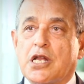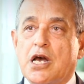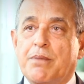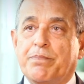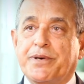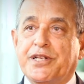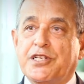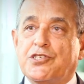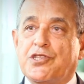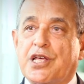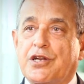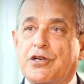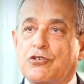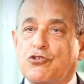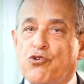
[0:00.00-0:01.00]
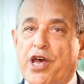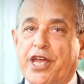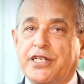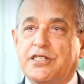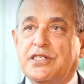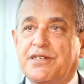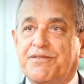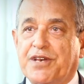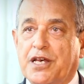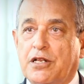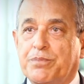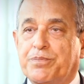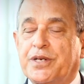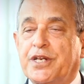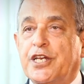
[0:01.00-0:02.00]
companies that are trying to
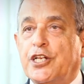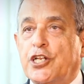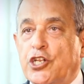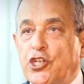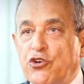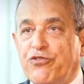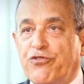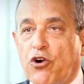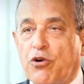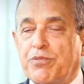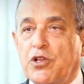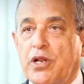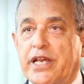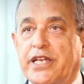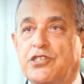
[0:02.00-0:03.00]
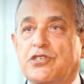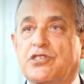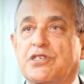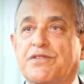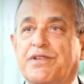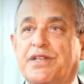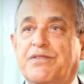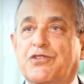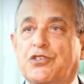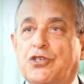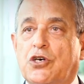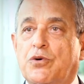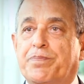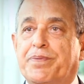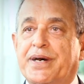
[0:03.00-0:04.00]
develop new formulations of
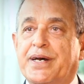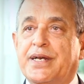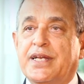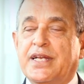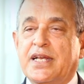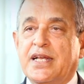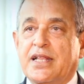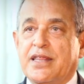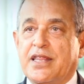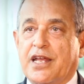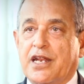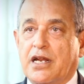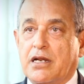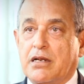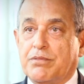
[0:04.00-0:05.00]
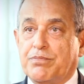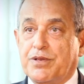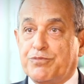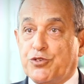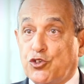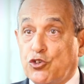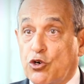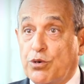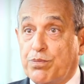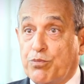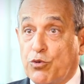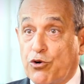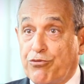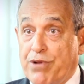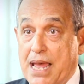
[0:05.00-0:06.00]
levodopa that are absorbed
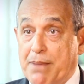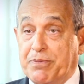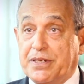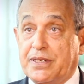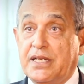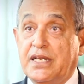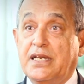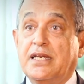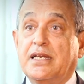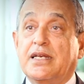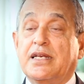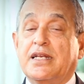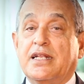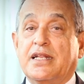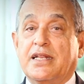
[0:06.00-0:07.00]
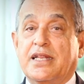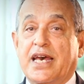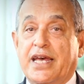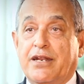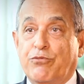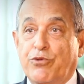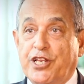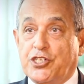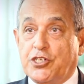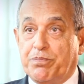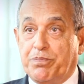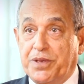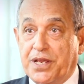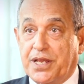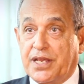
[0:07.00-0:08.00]
more rapidly, that reach a
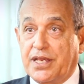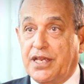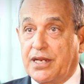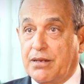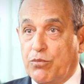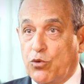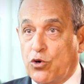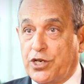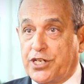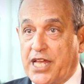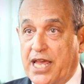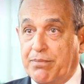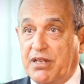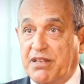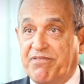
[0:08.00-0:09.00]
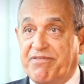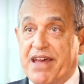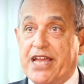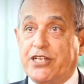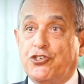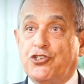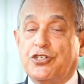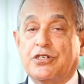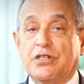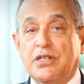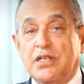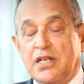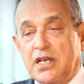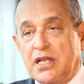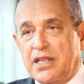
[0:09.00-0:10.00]
peak in a more timely fashion,
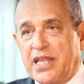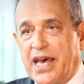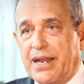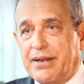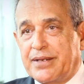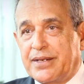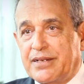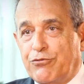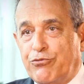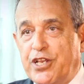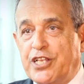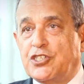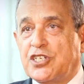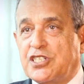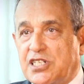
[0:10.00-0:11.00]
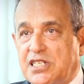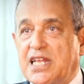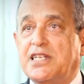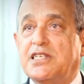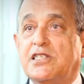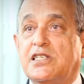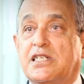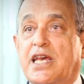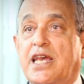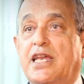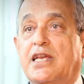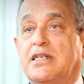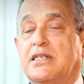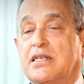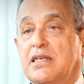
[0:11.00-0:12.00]
that reach a steady
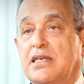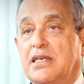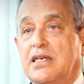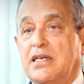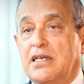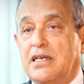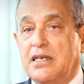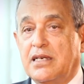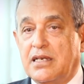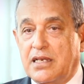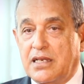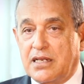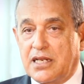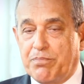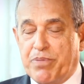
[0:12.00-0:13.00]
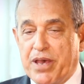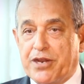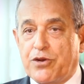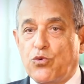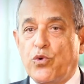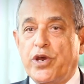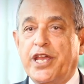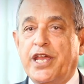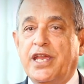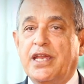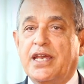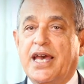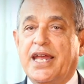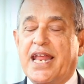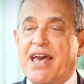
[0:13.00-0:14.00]
state in a better
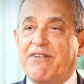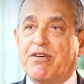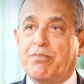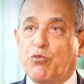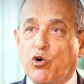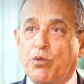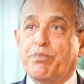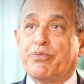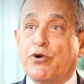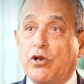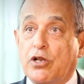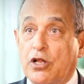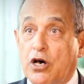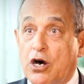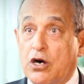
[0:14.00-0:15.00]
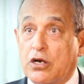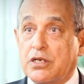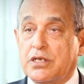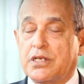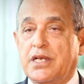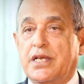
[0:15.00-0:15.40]
way and have a more prolonged